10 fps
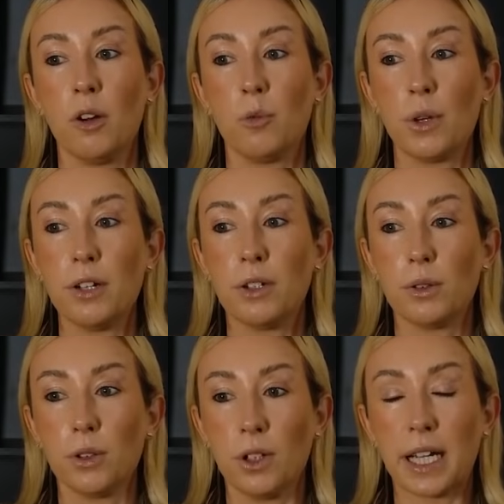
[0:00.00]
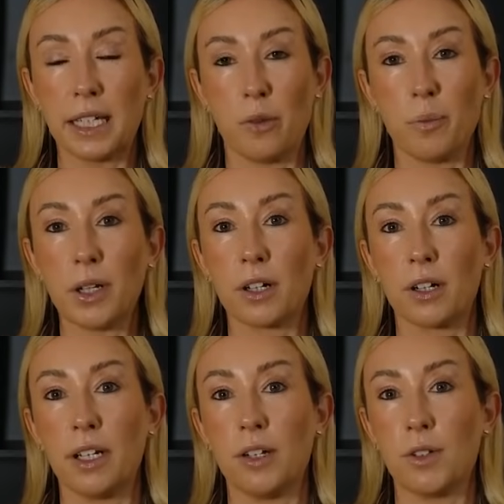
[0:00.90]
when you go look in the mirror
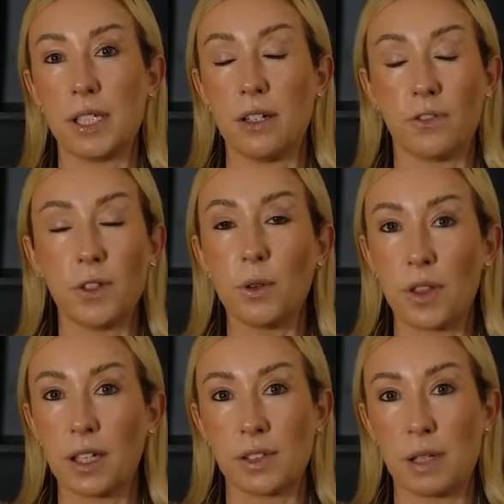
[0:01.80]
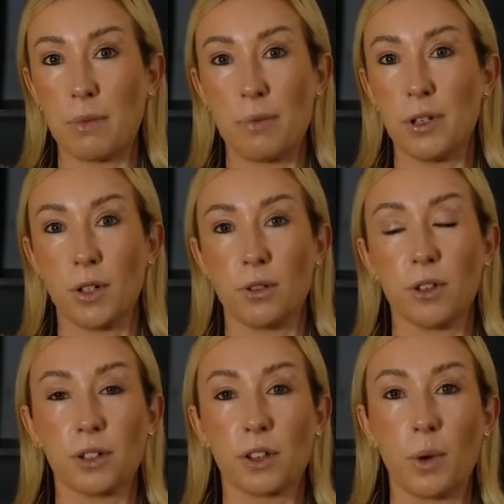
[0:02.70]
and you see a few things that maybe don't
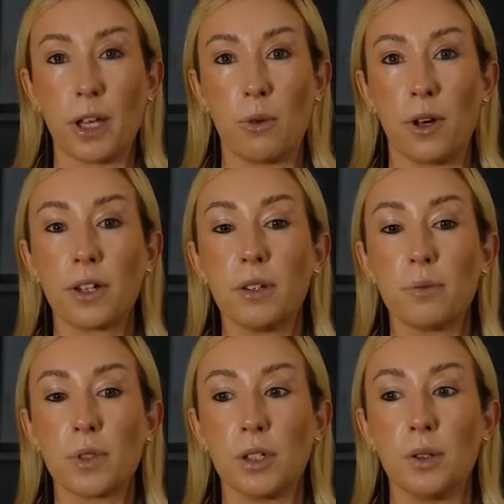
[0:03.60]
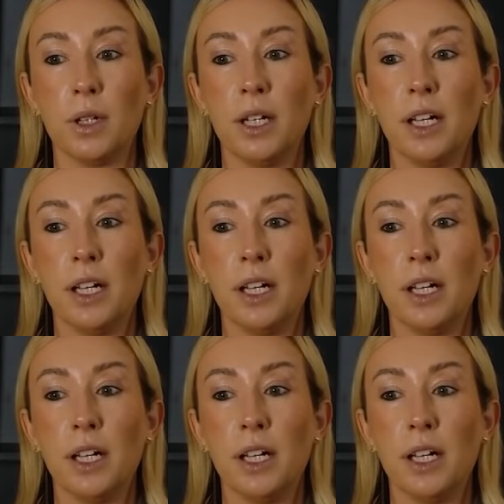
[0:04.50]
look the way you wanted them to,